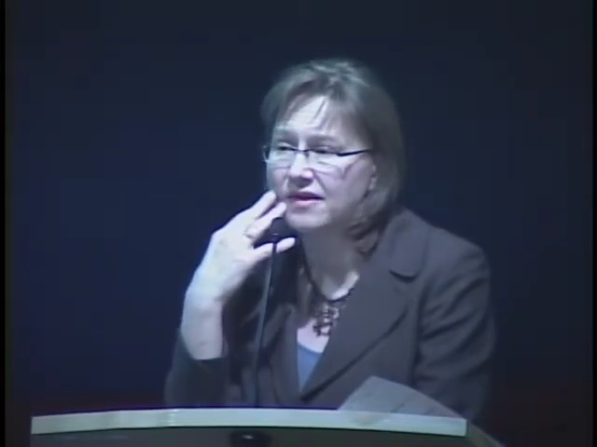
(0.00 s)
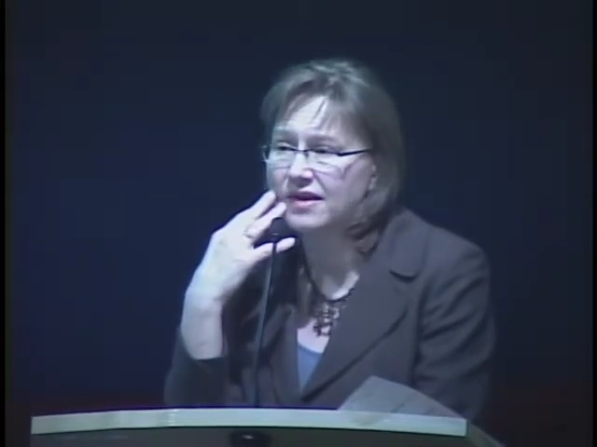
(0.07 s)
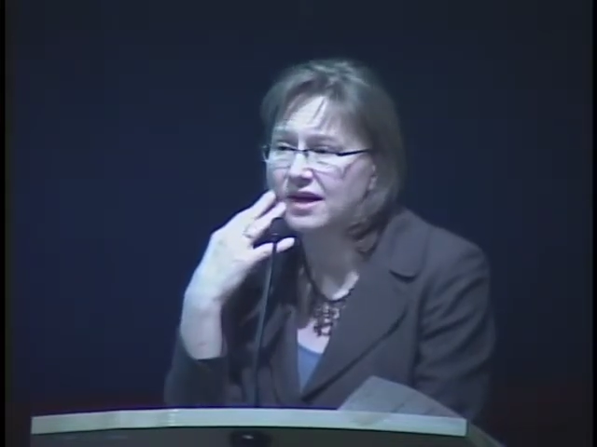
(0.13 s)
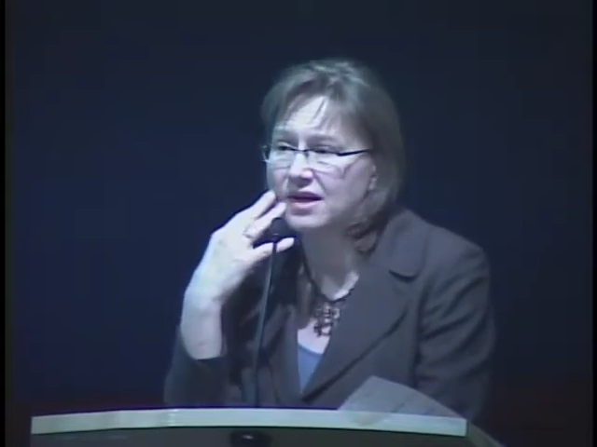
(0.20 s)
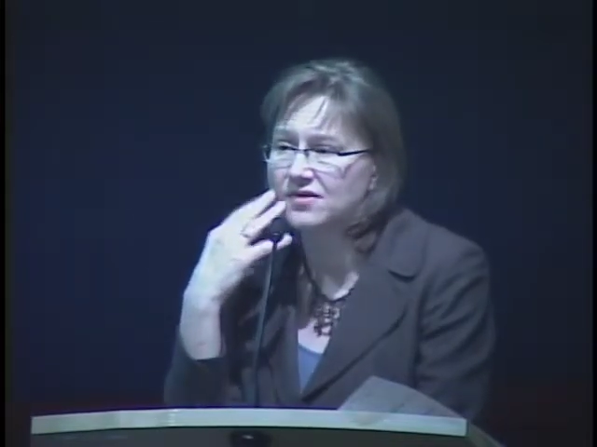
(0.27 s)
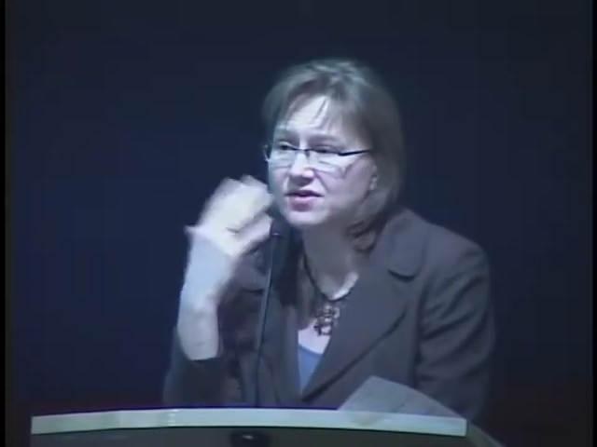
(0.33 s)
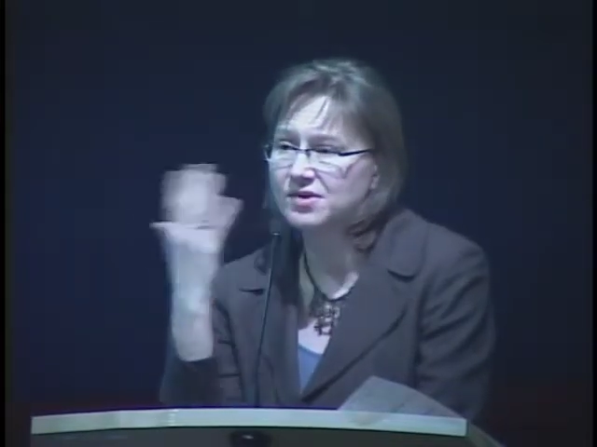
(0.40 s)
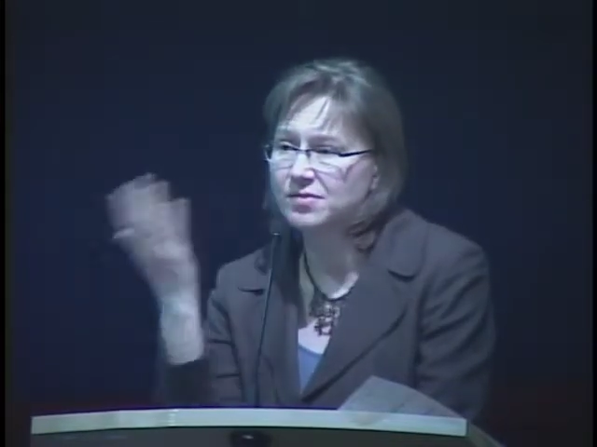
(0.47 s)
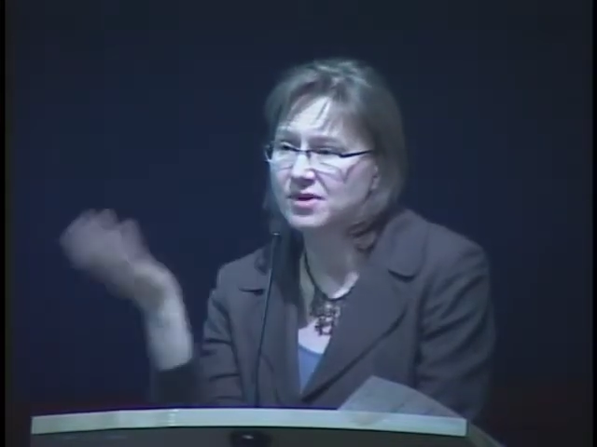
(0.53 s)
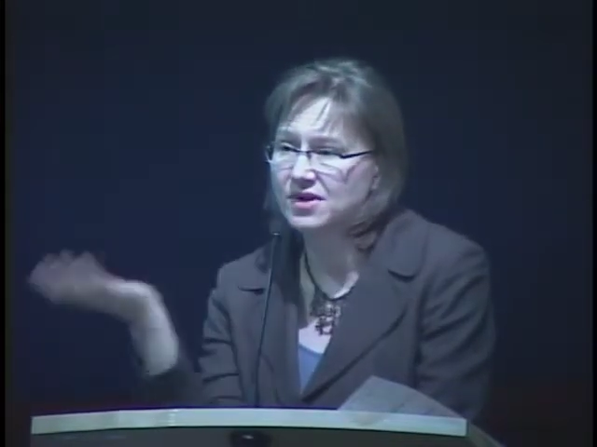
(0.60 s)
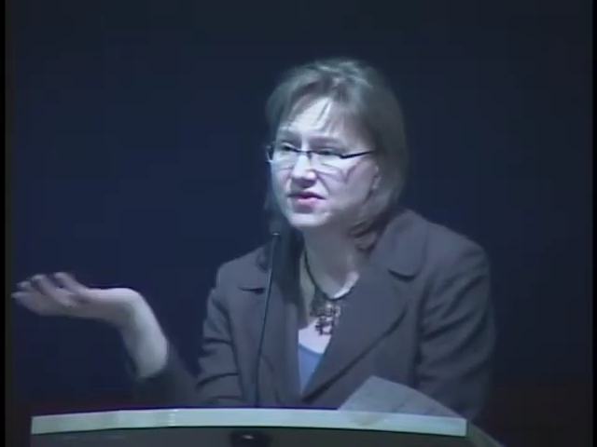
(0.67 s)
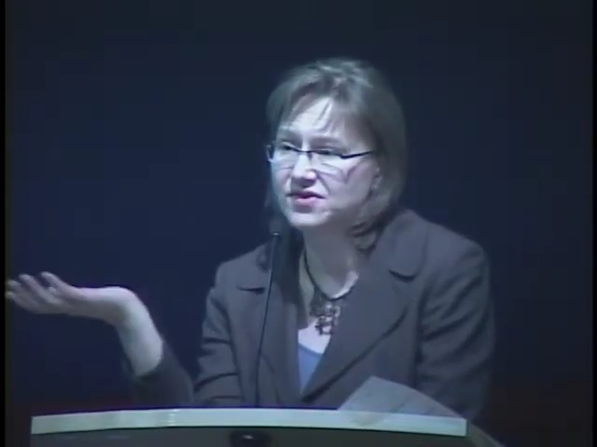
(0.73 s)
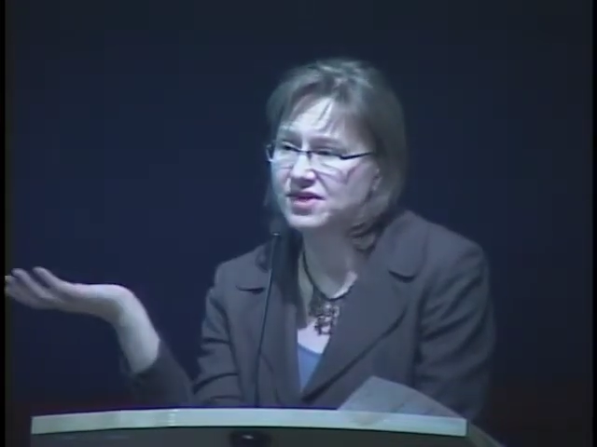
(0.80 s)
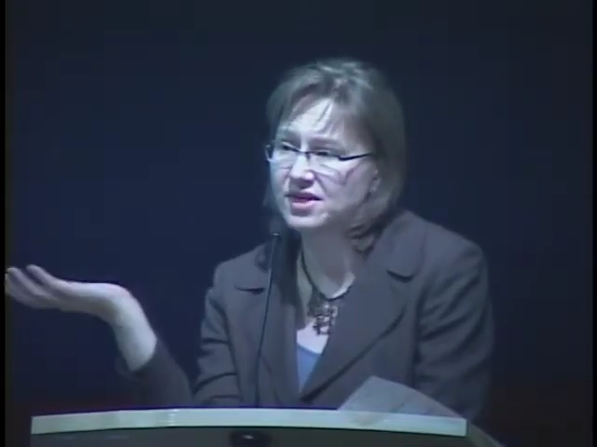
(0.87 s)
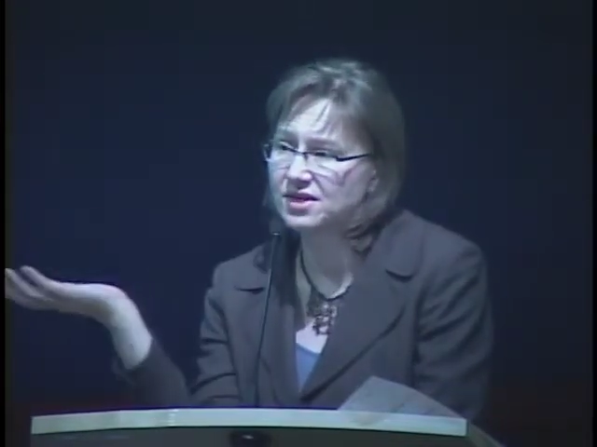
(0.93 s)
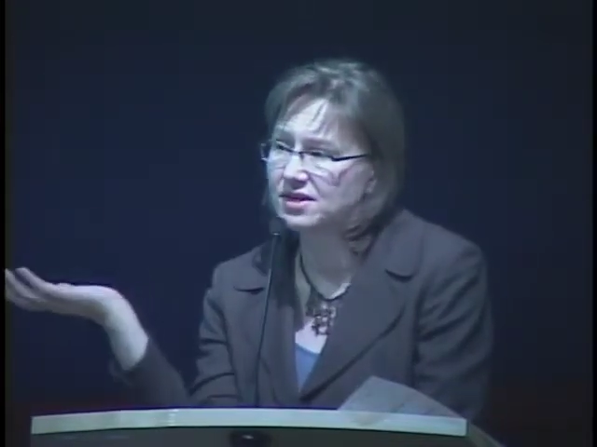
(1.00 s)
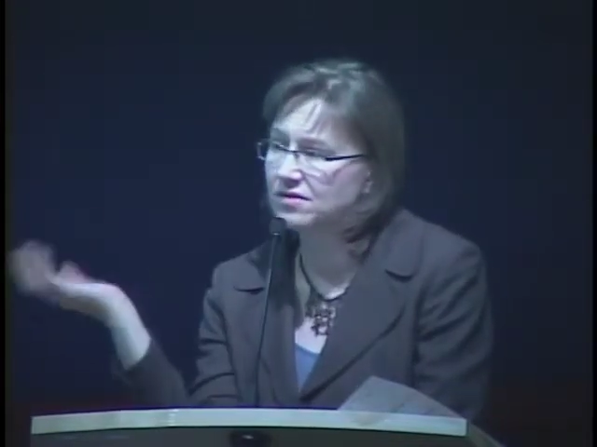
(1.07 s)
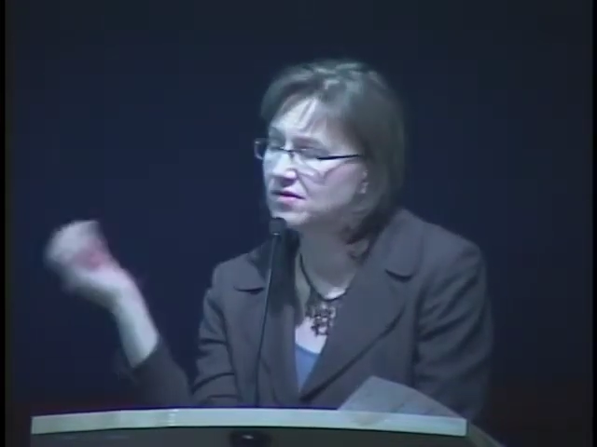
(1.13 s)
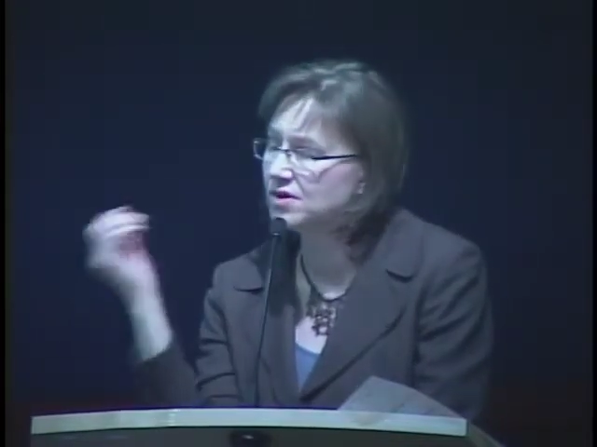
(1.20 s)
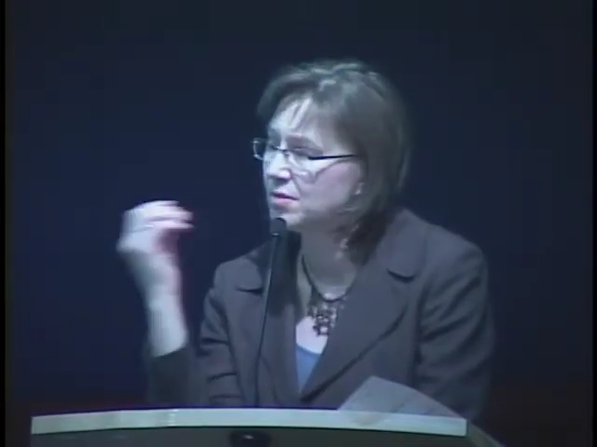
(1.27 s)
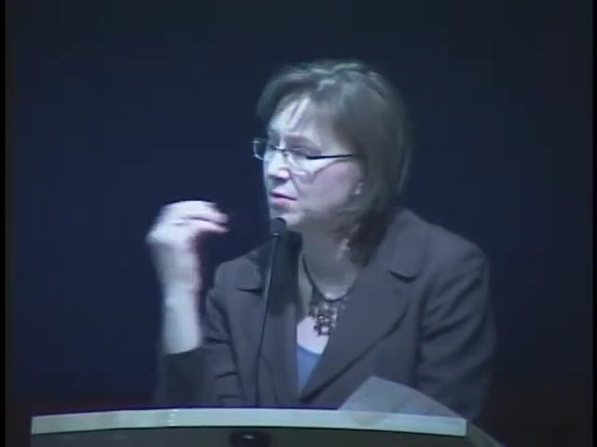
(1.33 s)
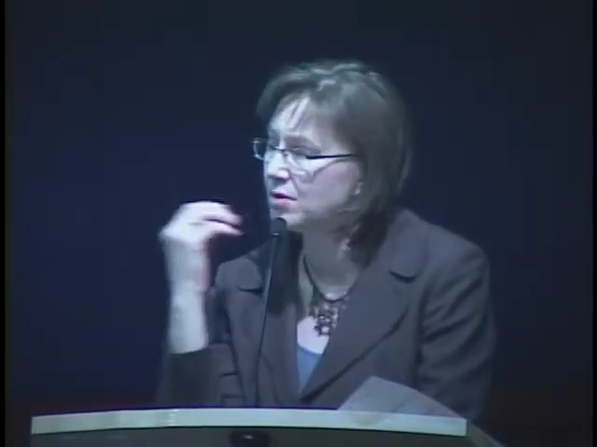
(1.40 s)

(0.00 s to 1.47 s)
That gives them the incentive to